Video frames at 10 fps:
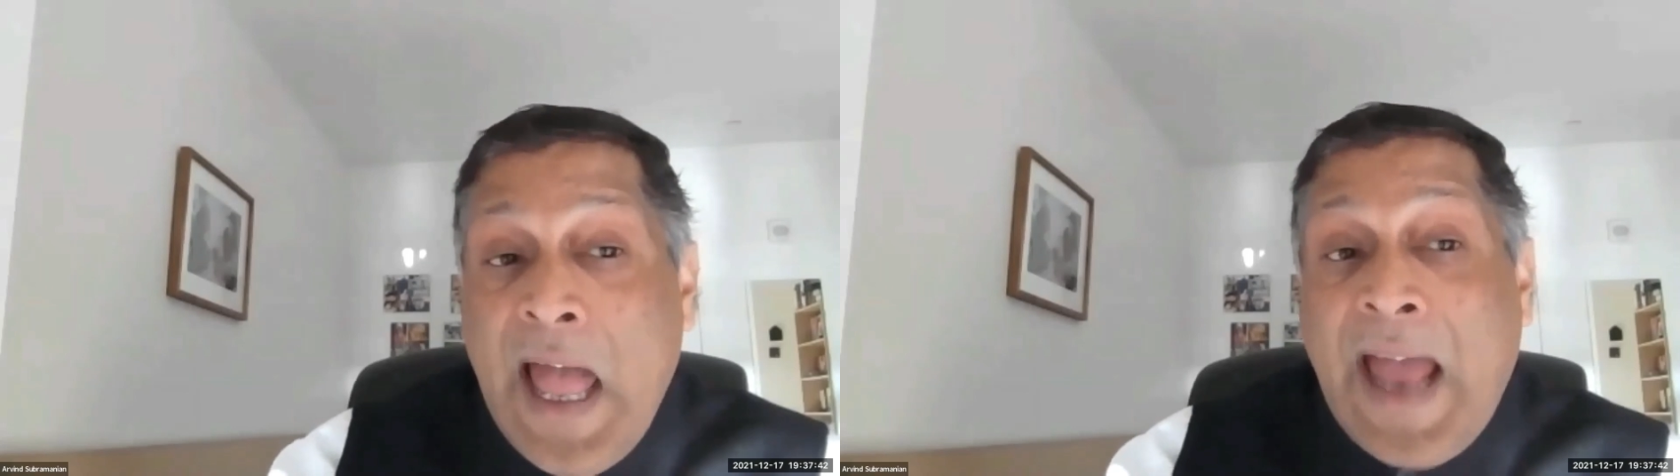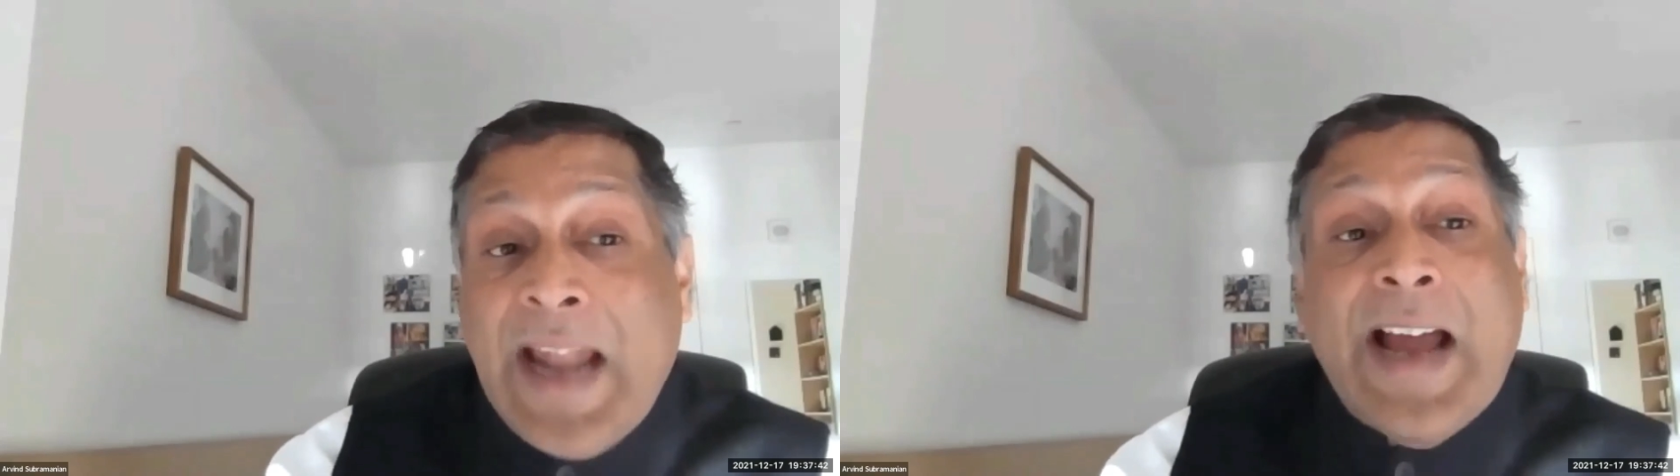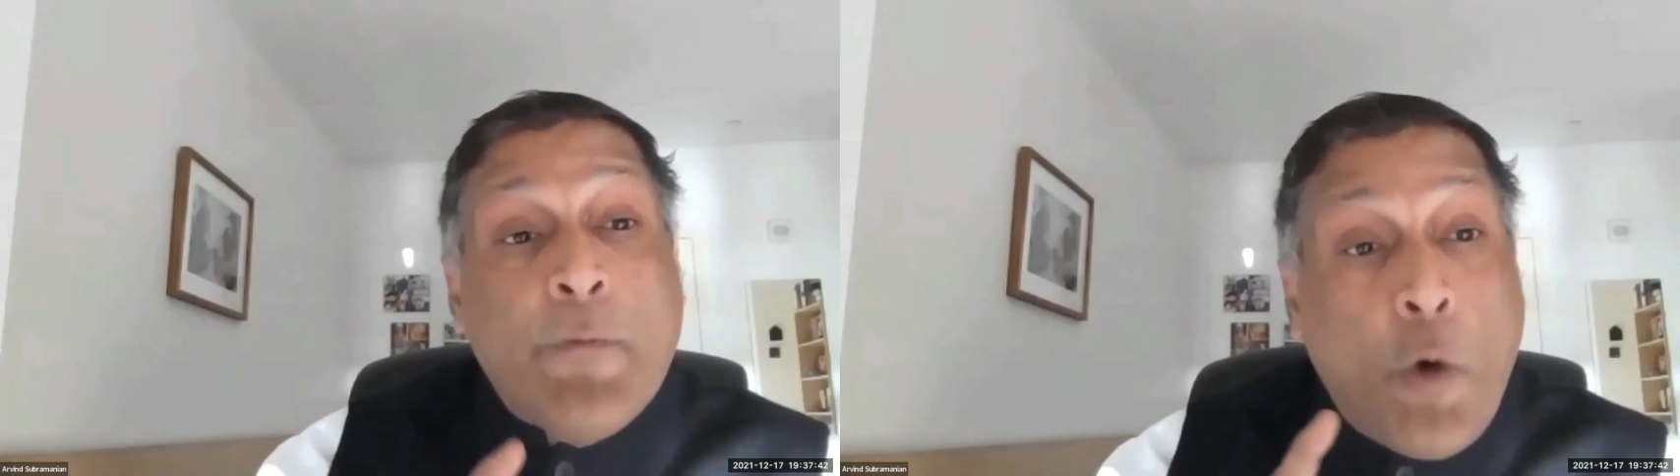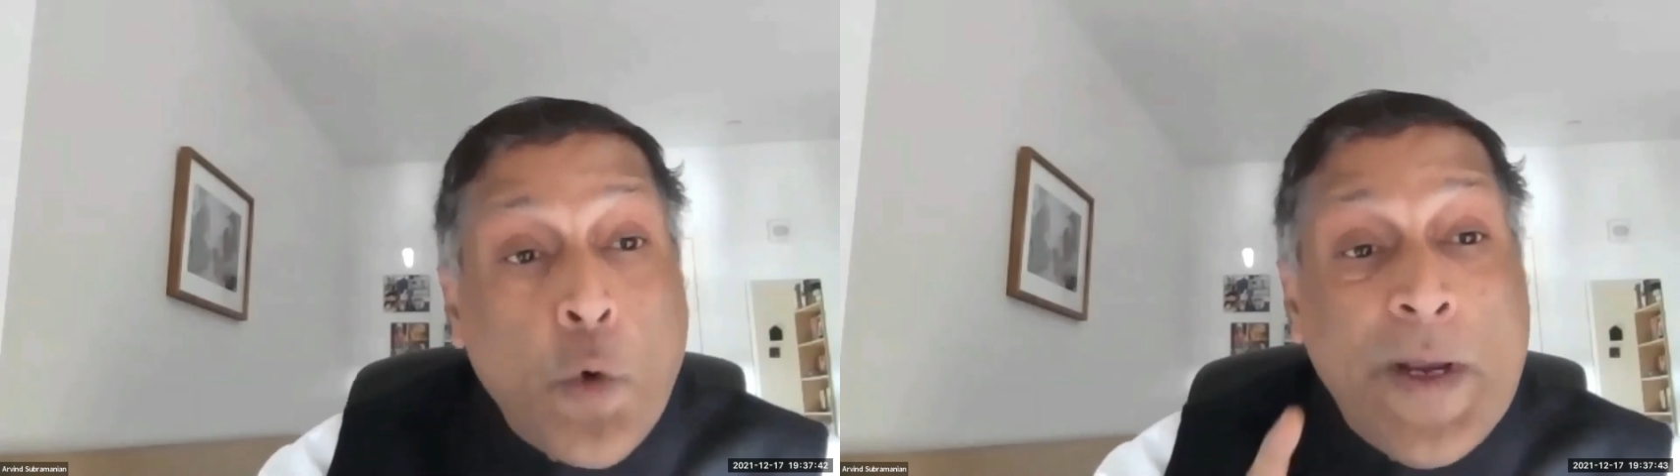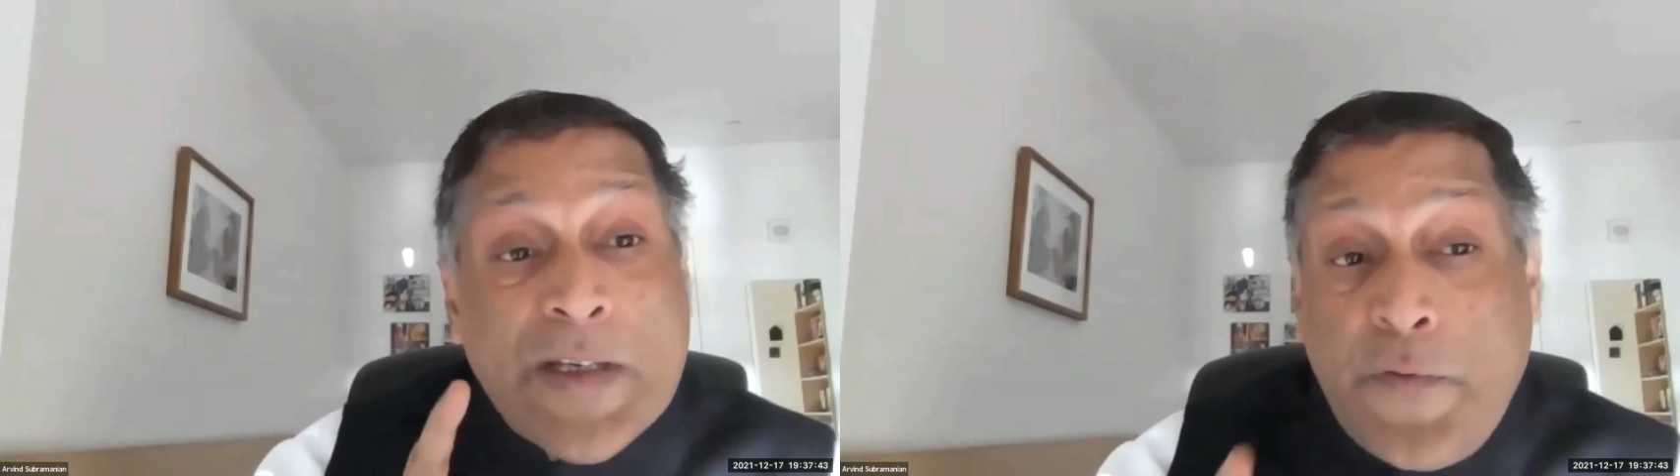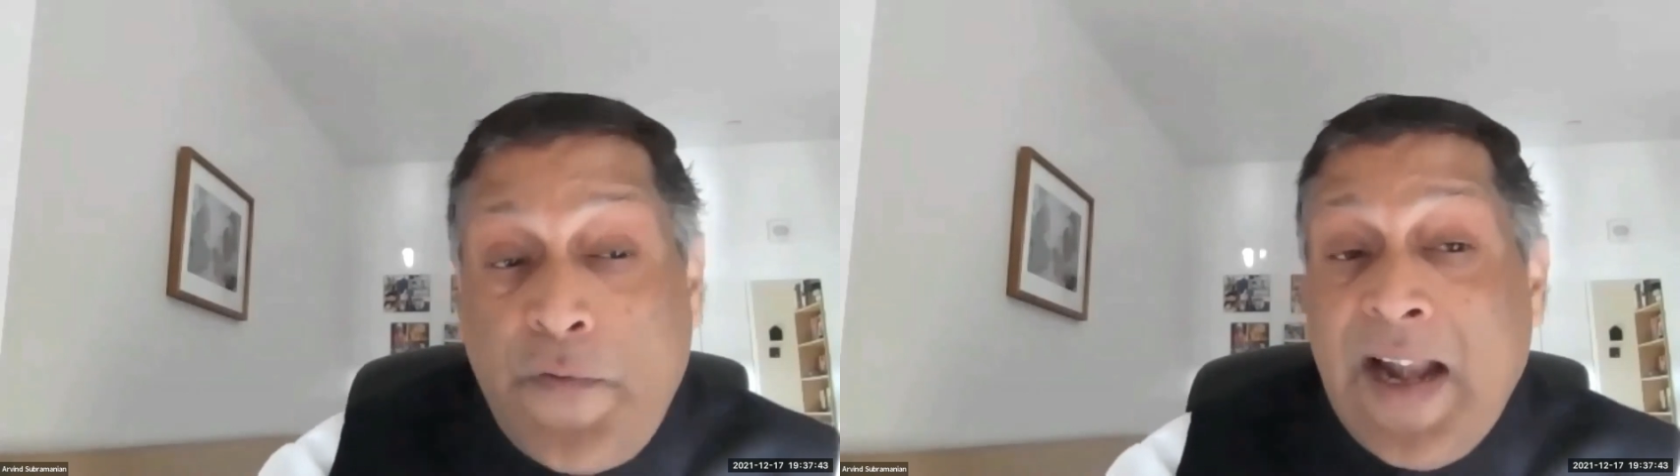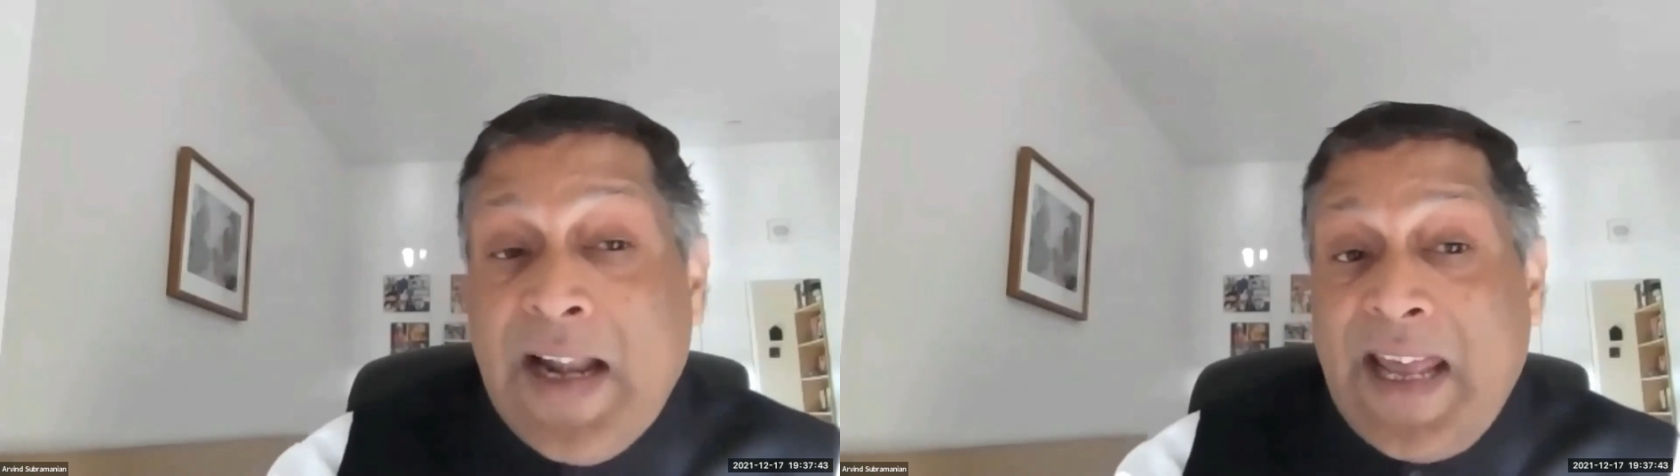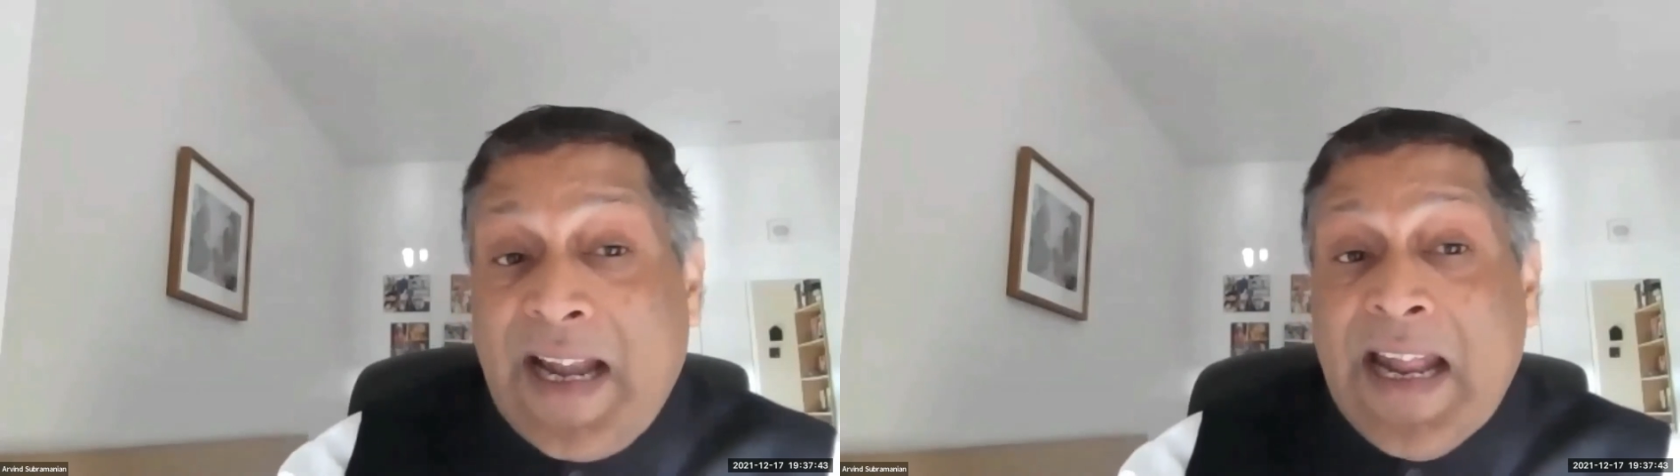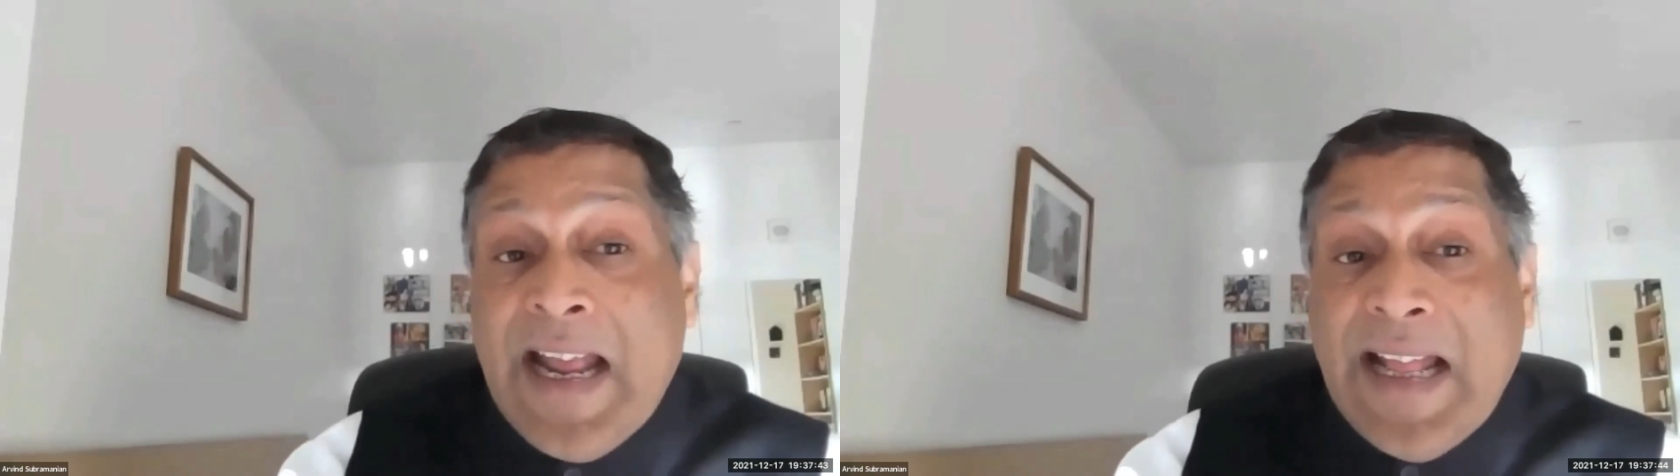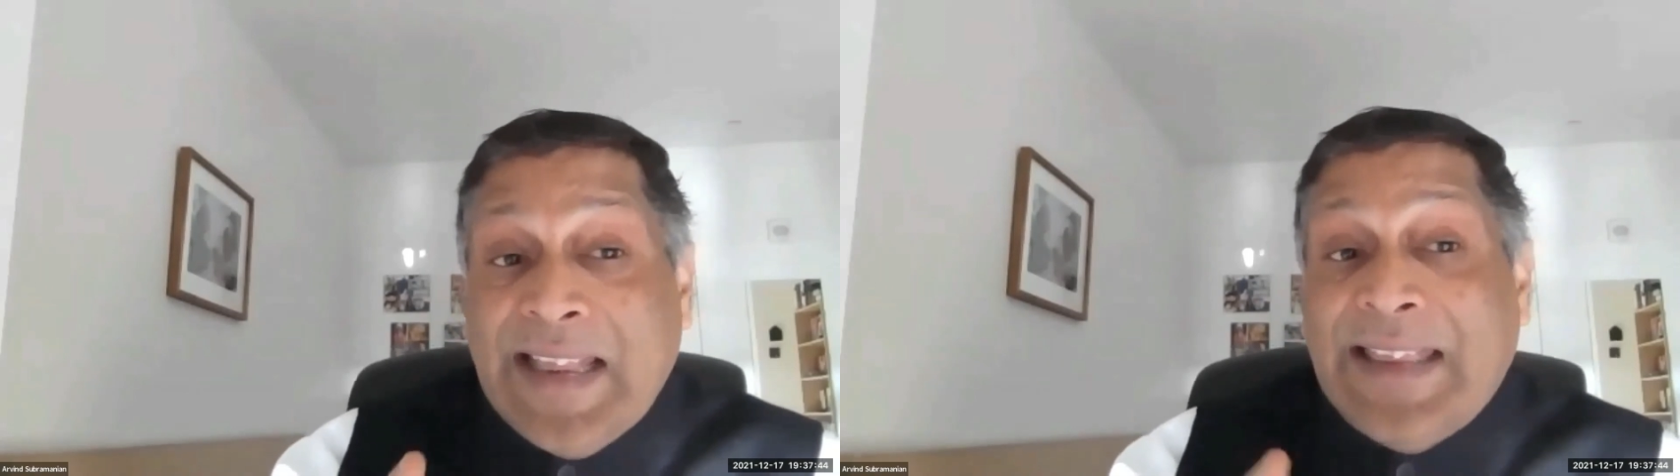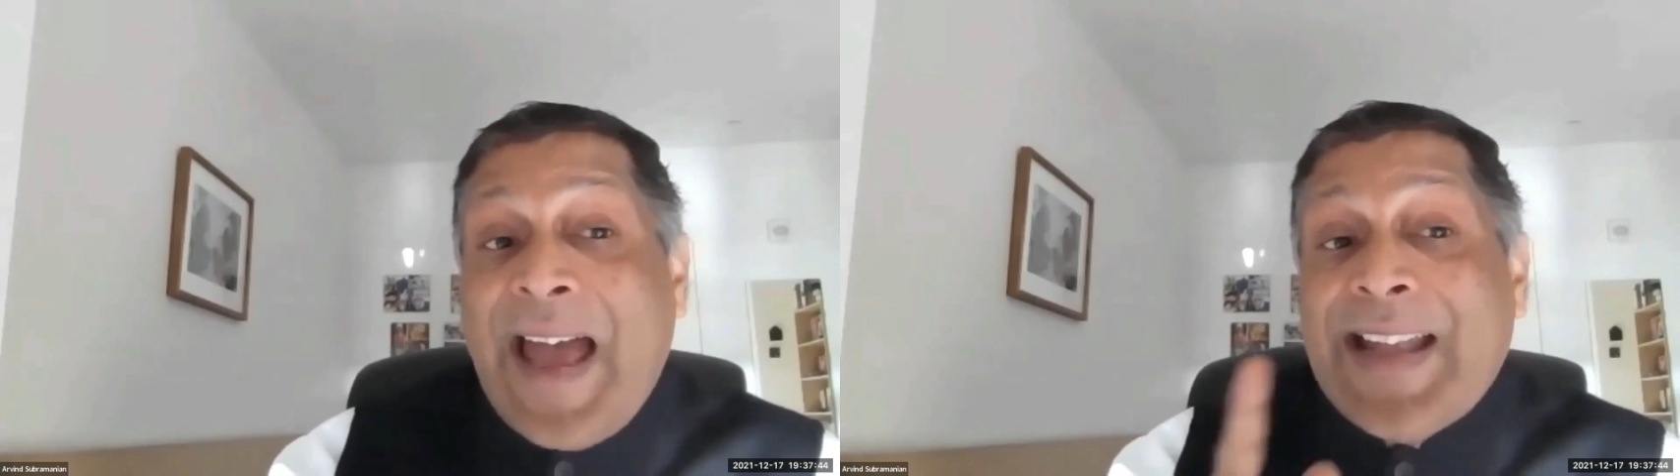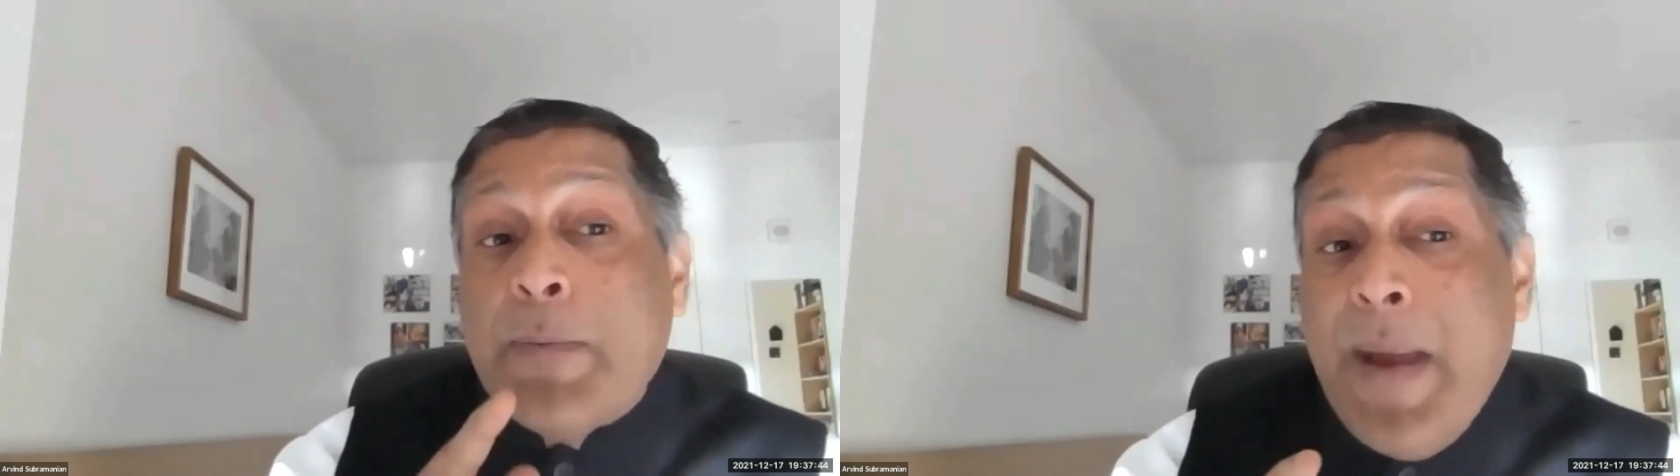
And I've always felt that